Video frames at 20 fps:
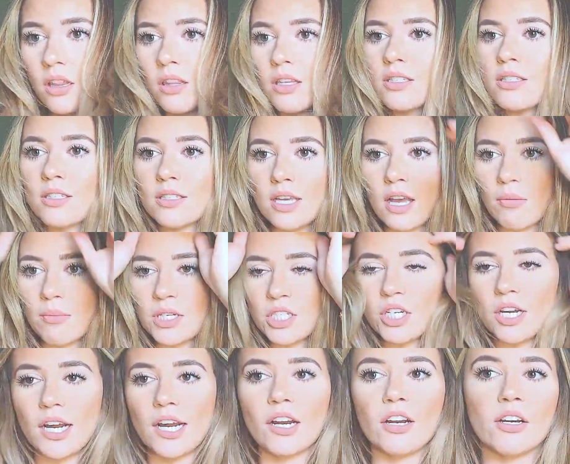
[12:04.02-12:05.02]
this is how much
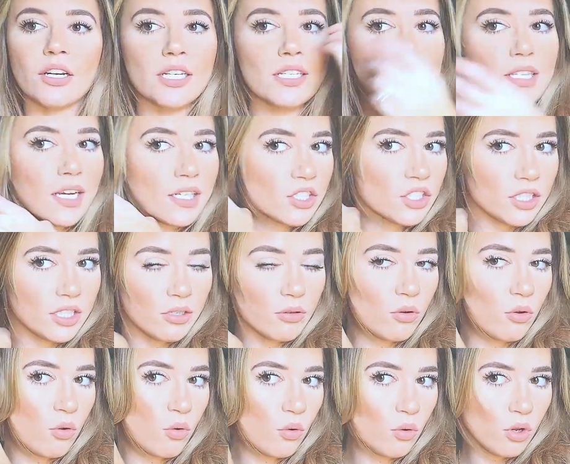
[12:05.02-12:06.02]
hair is actually
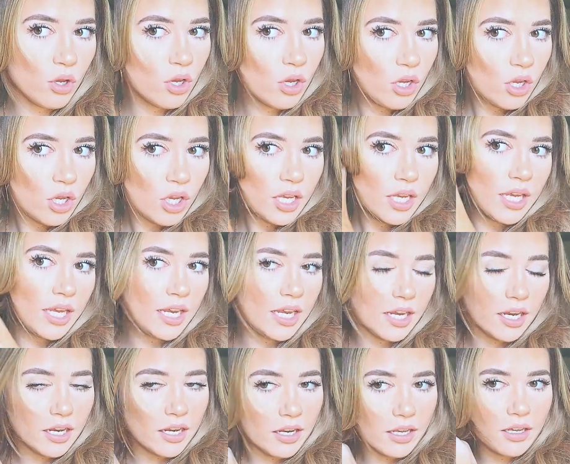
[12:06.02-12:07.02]

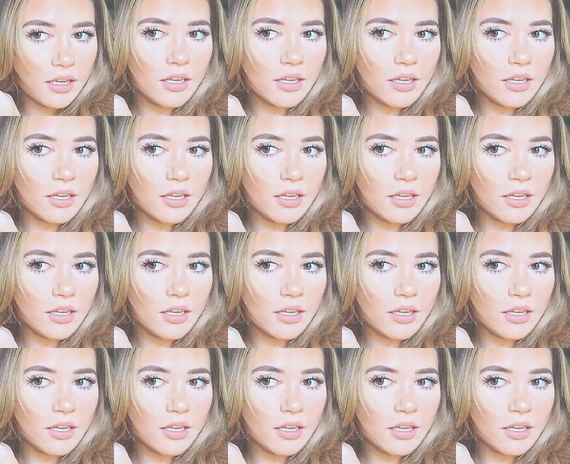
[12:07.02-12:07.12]
in